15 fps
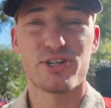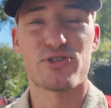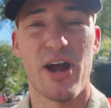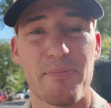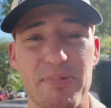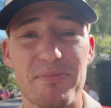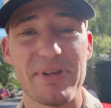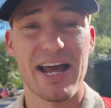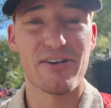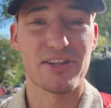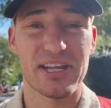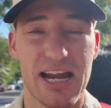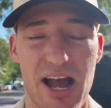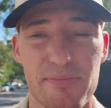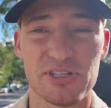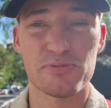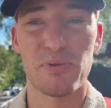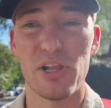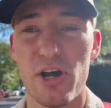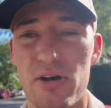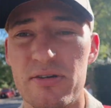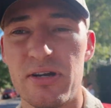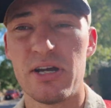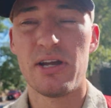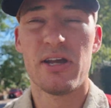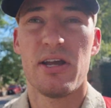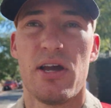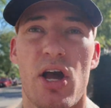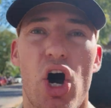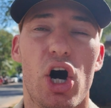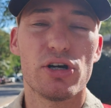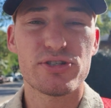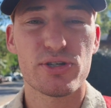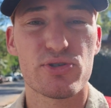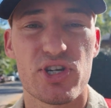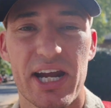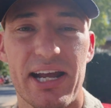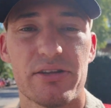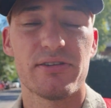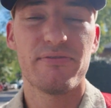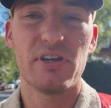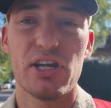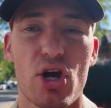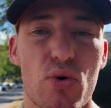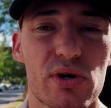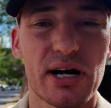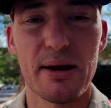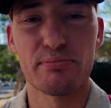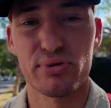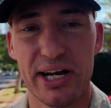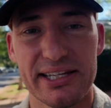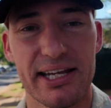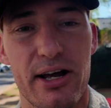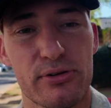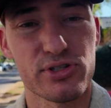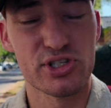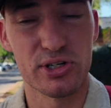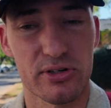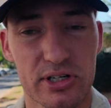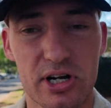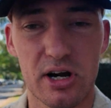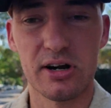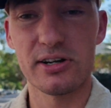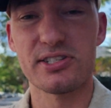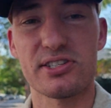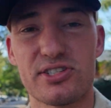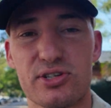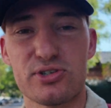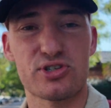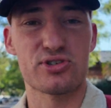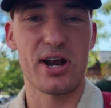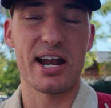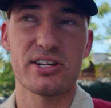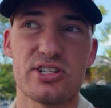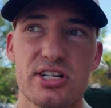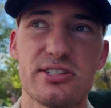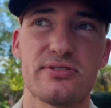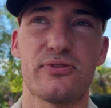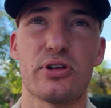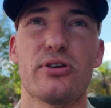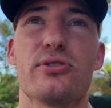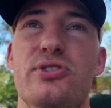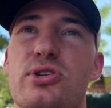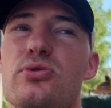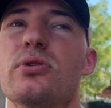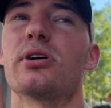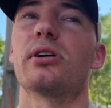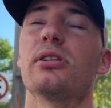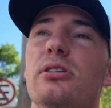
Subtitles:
drop them down in the comments below. Also check out the video where I break down certain cards and certain strategies for those who are